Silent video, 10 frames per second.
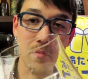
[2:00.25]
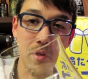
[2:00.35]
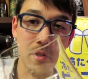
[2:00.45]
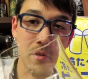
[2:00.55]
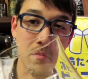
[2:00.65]
to
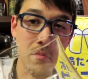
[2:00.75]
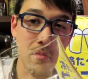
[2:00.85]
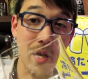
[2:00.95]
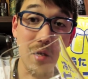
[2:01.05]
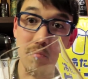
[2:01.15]
be
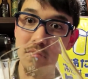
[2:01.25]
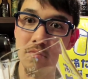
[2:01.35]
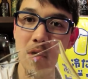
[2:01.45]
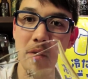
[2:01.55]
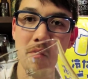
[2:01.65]
some, and
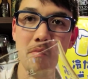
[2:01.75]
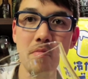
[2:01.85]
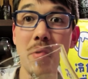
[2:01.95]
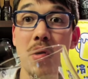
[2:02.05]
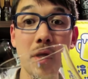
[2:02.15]
I mean,
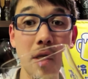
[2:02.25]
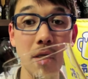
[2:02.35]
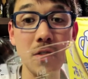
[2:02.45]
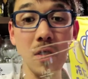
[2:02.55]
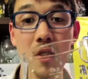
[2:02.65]
barrel
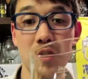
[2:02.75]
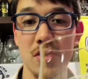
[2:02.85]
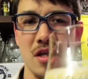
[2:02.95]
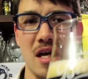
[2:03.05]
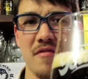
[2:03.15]
aged, so
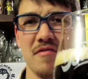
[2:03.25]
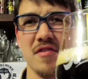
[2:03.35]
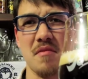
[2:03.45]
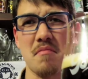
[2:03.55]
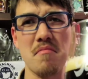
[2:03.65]
it's going to have
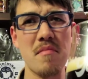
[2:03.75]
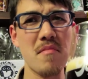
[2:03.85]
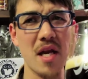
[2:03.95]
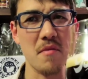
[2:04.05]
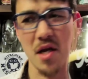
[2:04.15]
some
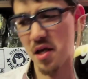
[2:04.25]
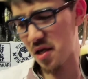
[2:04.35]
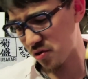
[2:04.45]
many, many